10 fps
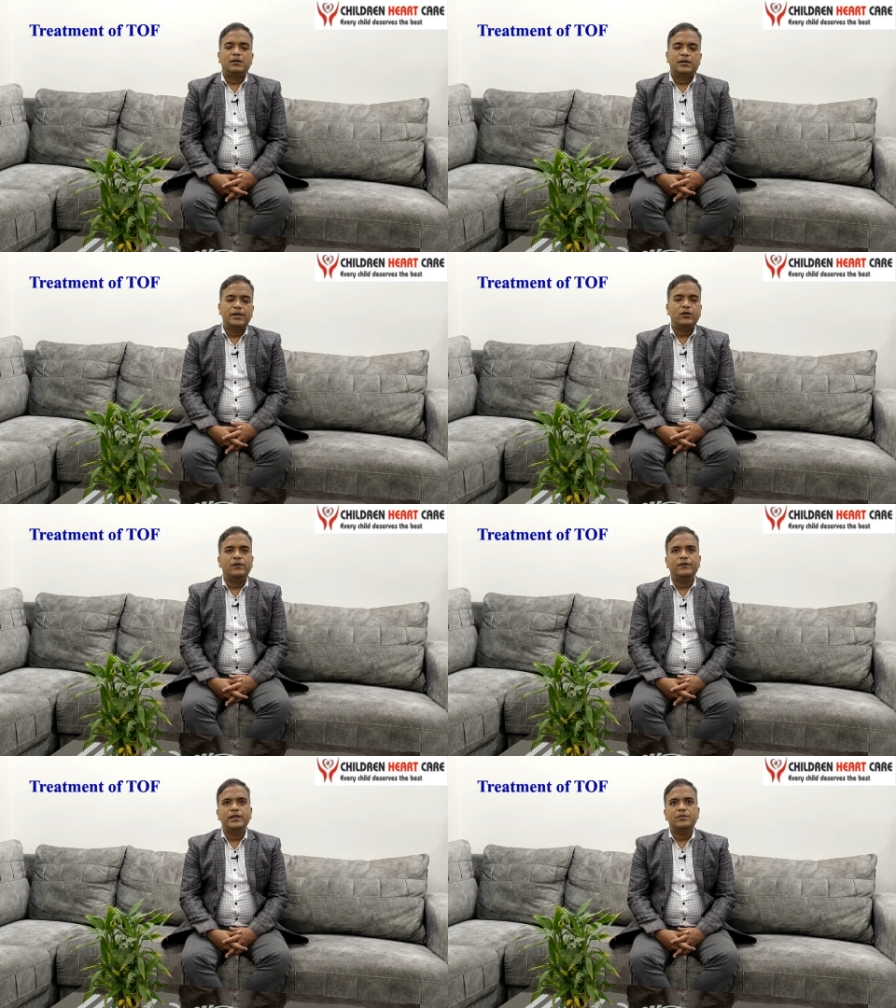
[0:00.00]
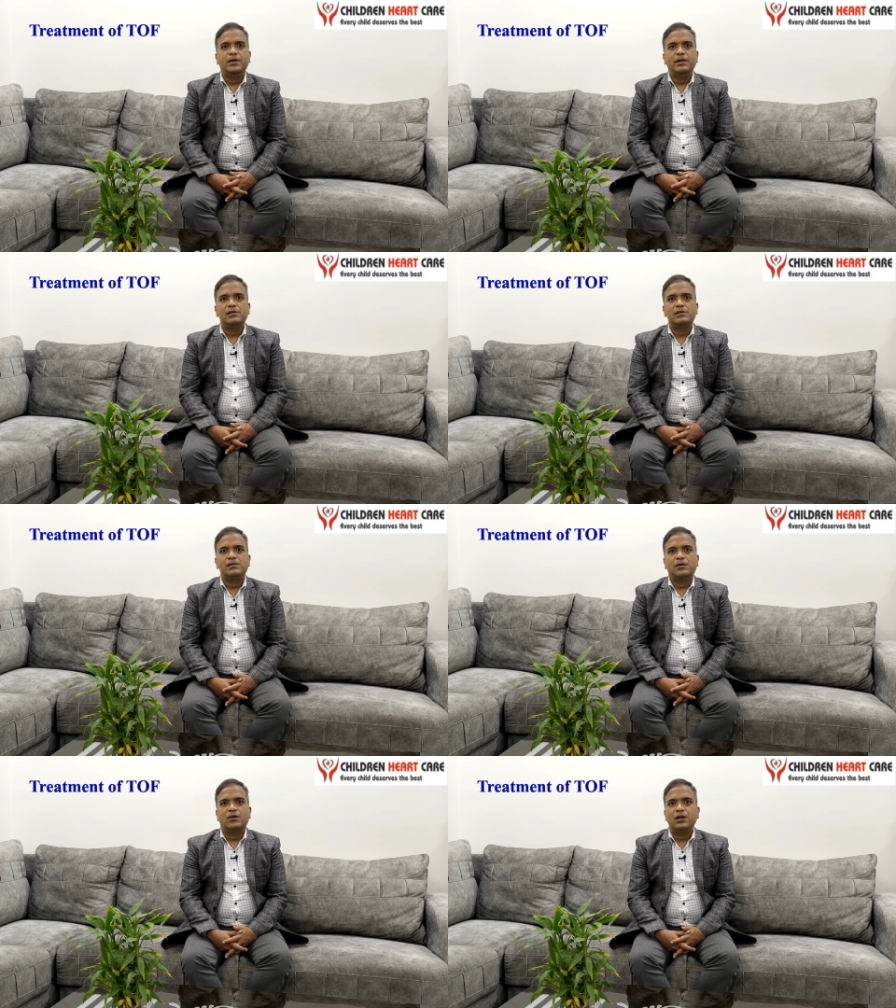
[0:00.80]
TOF treatment
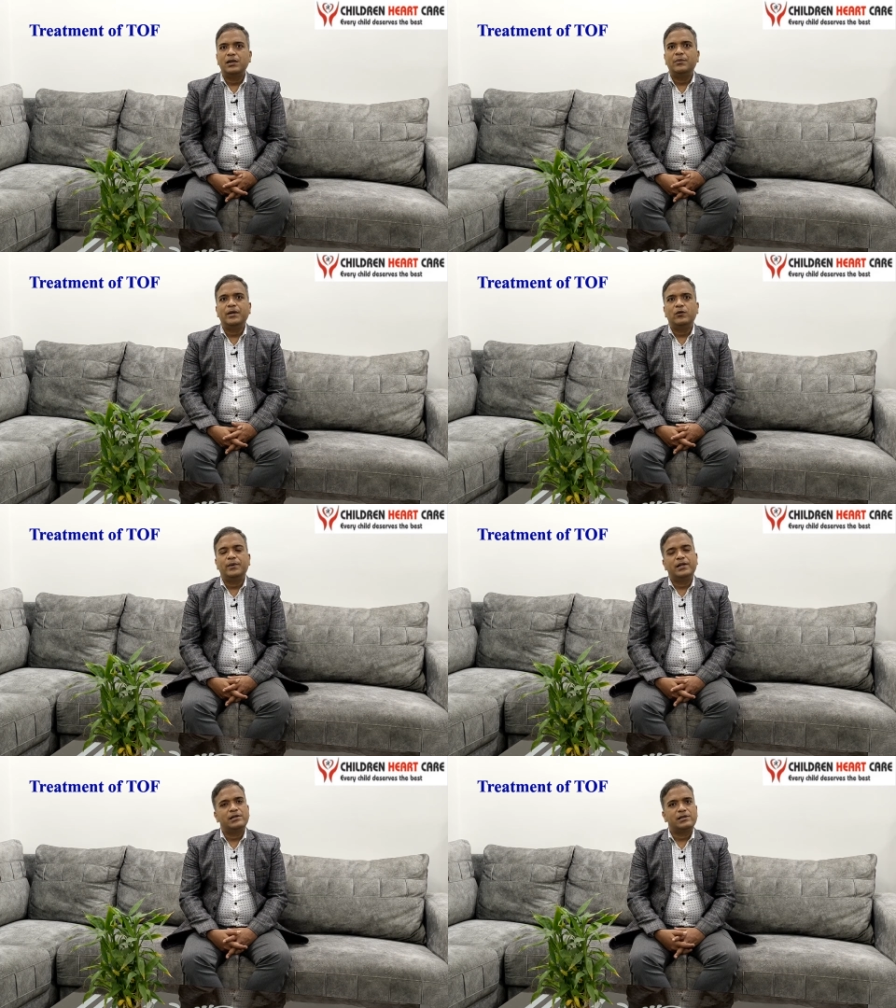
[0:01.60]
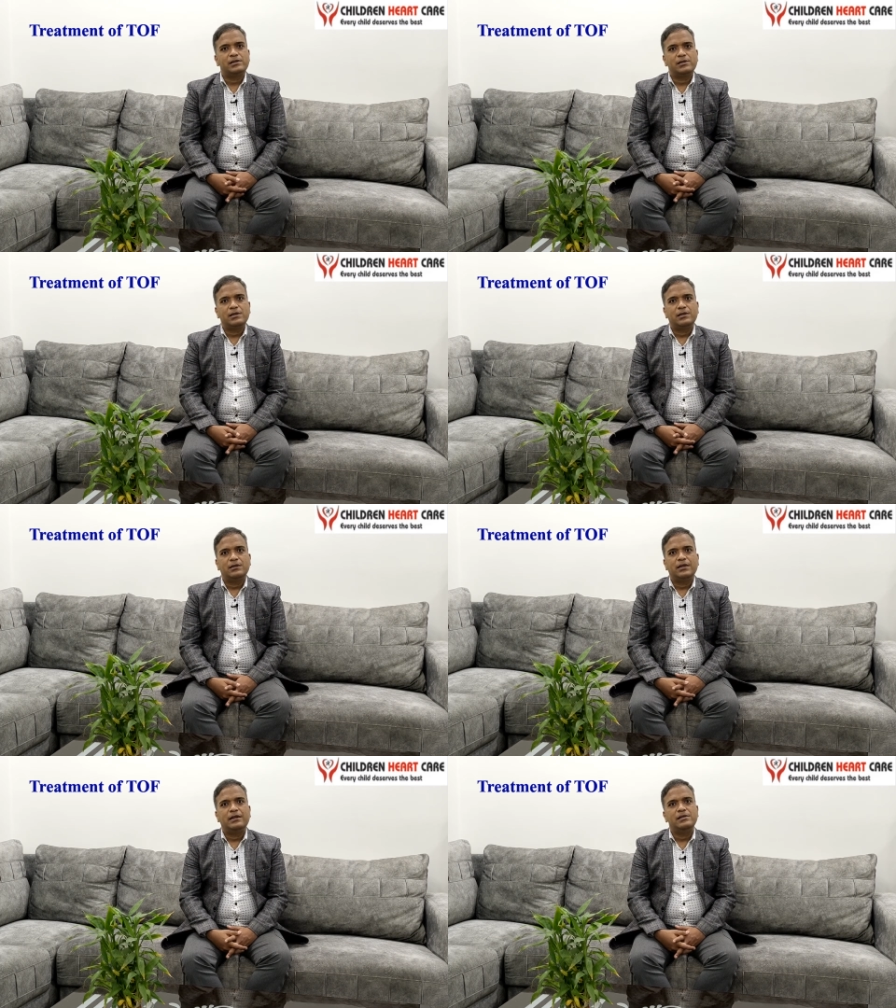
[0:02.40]
is only by open heart surgery,
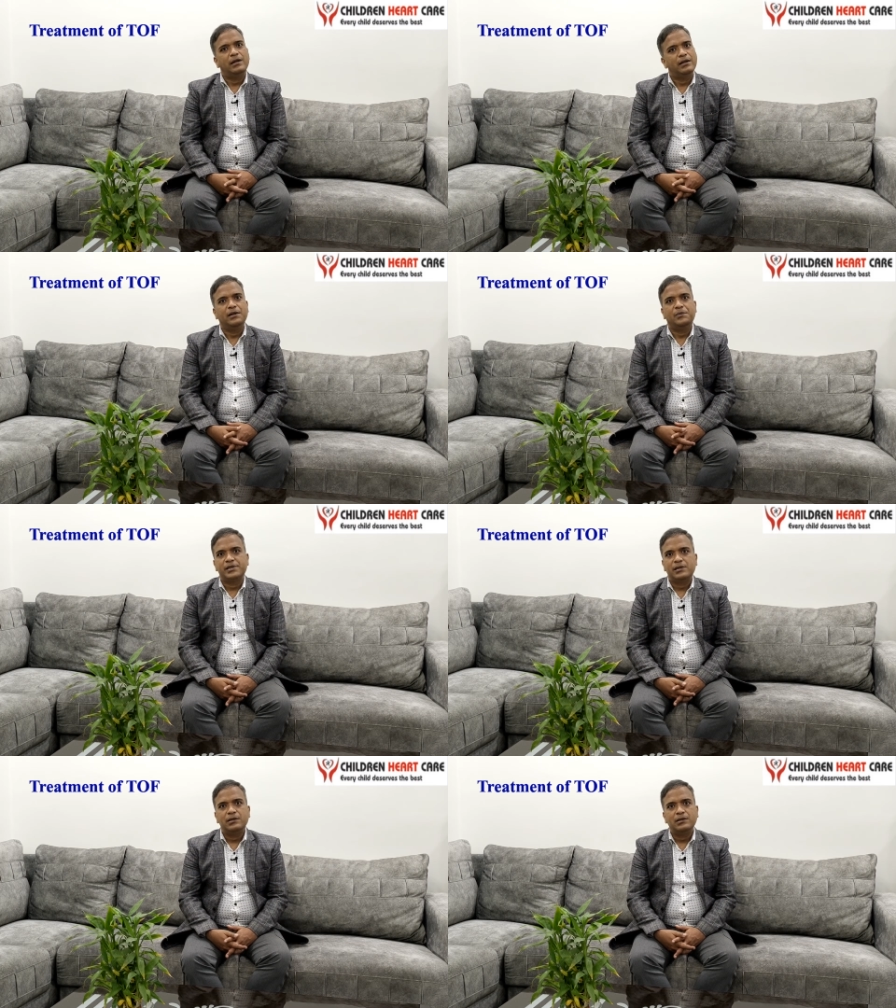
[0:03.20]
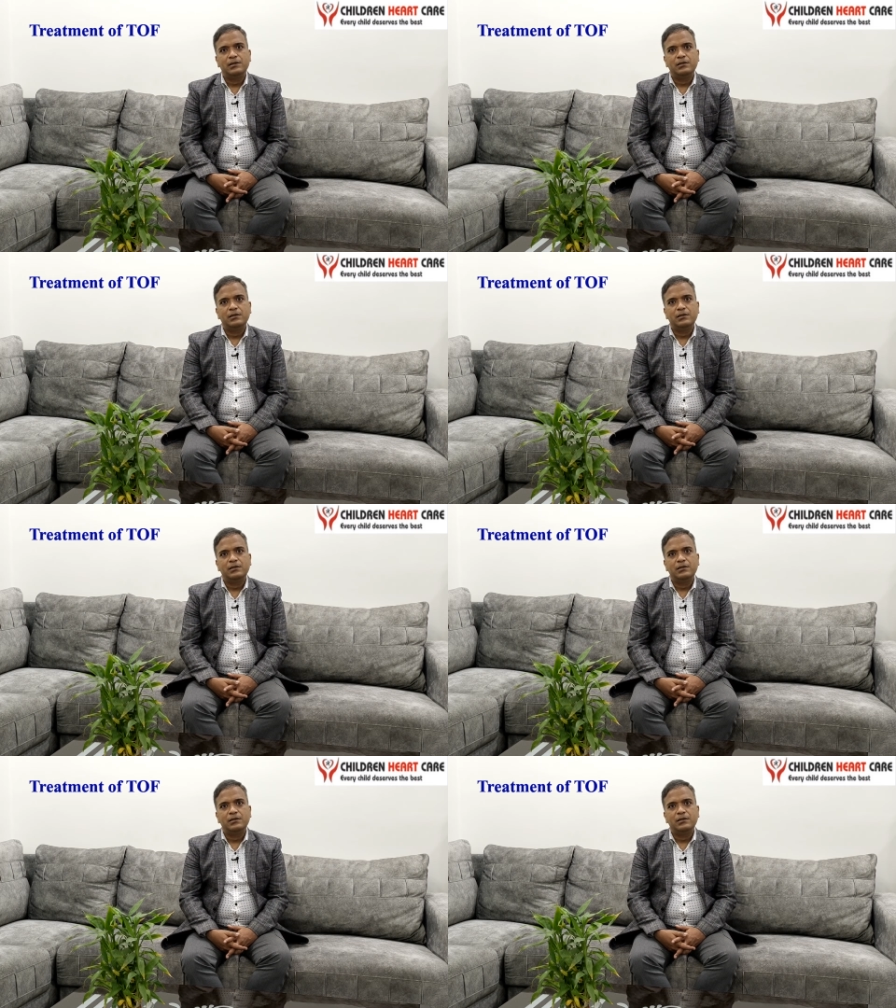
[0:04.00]
that is 100%.